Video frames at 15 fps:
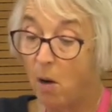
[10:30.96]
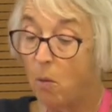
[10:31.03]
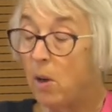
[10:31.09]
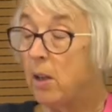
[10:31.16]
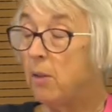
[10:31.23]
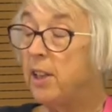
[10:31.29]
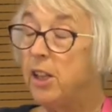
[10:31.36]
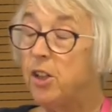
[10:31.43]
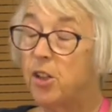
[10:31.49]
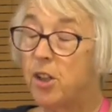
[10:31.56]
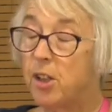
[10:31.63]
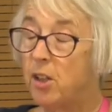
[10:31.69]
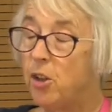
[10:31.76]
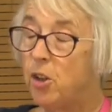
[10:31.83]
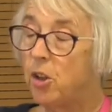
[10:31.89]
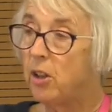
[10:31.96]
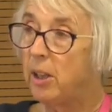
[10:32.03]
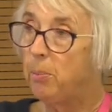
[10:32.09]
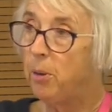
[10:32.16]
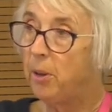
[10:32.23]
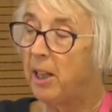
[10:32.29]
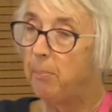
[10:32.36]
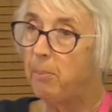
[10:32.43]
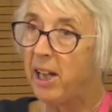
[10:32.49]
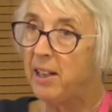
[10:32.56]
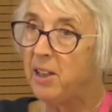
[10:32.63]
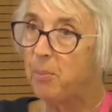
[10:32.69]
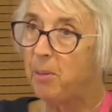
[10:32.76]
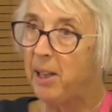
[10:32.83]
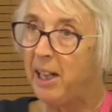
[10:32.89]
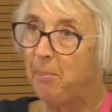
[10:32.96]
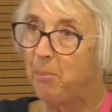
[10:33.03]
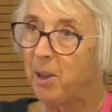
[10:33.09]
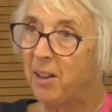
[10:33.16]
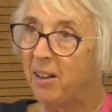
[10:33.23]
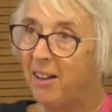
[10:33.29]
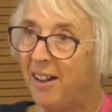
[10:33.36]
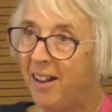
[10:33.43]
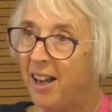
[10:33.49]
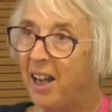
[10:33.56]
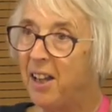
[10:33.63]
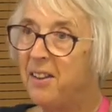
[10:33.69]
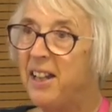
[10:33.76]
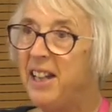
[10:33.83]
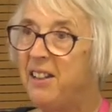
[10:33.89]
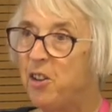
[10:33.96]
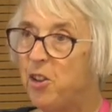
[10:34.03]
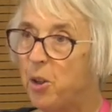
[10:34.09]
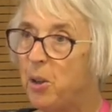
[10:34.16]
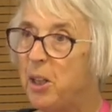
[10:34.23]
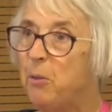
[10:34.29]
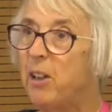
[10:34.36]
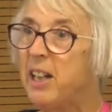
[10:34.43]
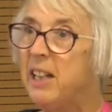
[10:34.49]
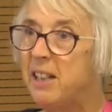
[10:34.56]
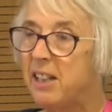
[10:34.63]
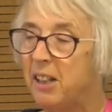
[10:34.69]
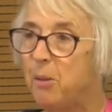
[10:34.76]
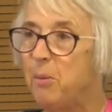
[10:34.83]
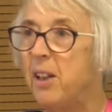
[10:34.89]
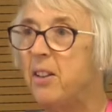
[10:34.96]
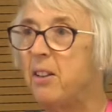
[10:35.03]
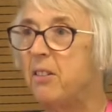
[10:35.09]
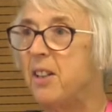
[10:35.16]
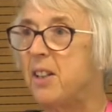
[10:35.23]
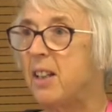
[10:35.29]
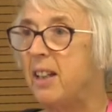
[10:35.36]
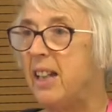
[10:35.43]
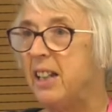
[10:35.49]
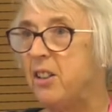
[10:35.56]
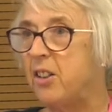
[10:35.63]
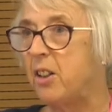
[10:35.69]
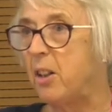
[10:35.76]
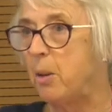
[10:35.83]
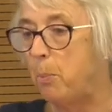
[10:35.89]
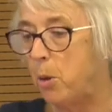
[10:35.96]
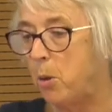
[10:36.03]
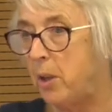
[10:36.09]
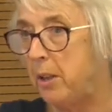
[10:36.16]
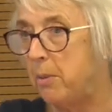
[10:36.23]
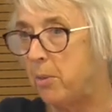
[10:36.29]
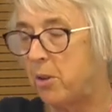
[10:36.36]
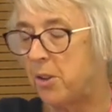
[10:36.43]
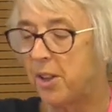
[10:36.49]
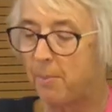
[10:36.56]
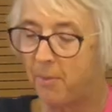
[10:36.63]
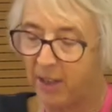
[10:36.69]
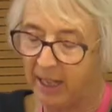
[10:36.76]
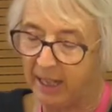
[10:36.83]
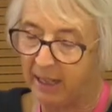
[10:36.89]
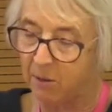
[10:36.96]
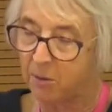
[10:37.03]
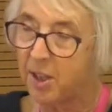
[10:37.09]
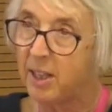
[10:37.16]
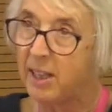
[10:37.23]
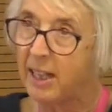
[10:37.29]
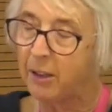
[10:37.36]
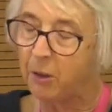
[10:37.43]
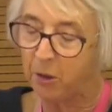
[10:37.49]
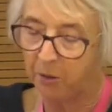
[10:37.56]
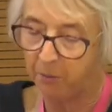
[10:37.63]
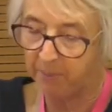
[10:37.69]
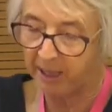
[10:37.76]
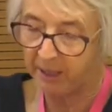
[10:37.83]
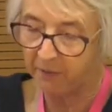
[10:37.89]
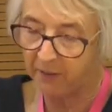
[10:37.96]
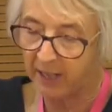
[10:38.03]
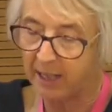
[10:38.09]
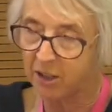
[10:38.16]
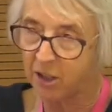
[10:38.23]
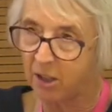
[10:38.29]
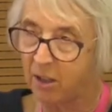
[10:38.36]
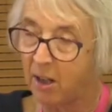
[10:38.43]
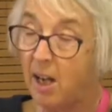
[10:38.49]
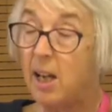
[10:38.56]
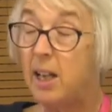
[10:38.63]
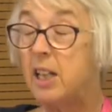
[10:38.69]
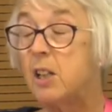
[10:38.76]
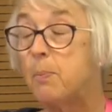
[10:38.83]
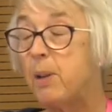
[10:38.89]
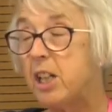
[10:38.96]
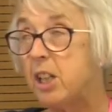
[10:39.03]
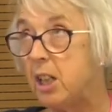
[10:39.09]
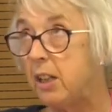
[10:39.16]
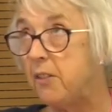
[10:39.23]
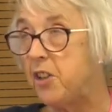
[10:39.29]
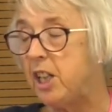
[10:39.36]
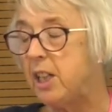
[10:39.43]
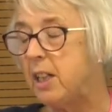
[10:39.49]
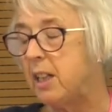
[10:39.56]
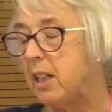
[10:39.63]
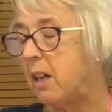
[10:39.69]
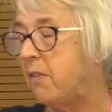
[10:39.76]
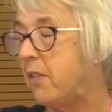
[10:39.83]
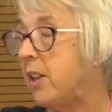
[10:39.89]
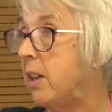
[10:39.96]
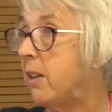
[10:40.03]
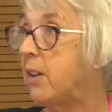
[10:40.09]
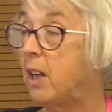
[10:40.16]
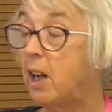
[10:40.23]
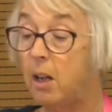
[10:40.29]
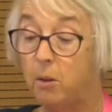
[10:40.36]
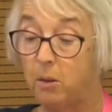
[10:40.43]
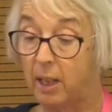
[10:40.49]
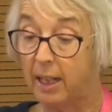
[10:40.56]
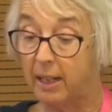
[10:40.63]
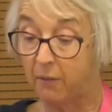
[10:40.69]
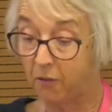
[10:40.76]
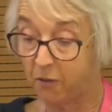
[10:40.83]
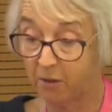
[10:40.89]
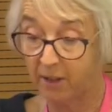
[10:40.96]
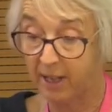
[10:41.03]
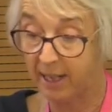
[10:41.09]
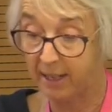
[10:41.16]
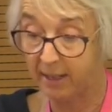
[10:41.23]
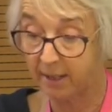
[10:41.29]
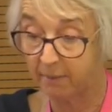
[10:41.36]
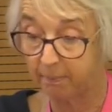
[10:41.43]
well, they just enjoy putting pen to paper, and they enjoy writing, whether it's a letter, a poem, or something else. That could have been a factor, especially if she didn't have another outlet for that.